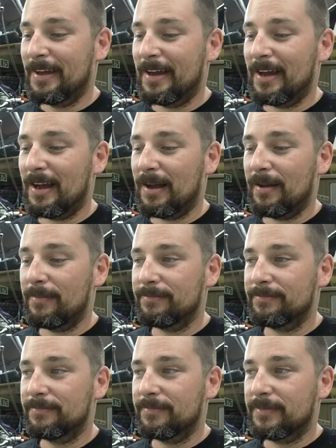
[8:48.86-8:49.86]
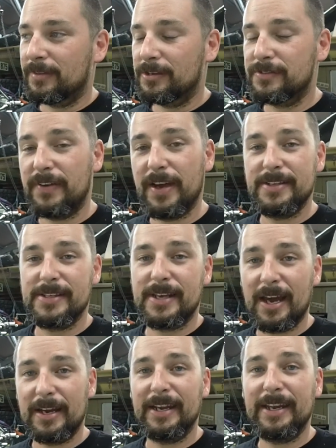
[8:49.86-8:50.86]
those fans are
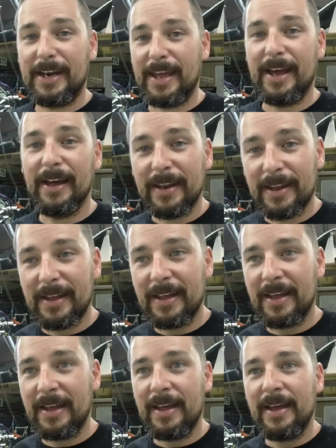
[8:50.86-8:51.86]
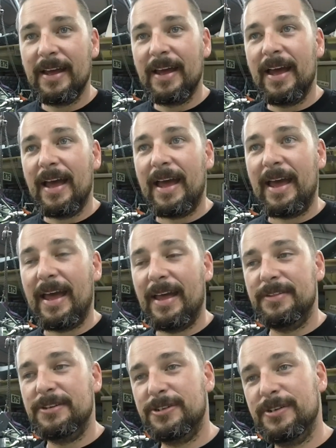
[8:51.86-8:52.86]
cutting in and out,
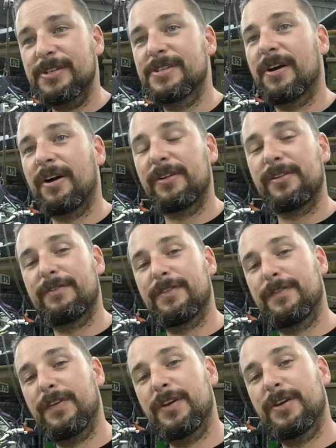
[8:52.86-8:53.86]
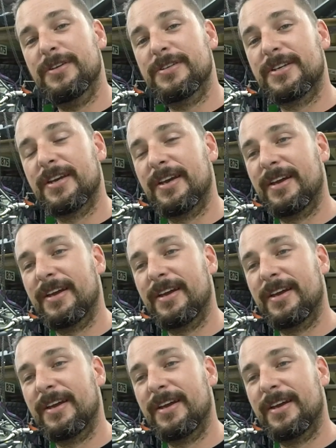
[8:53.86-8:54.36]
and the duty cycle of the fuse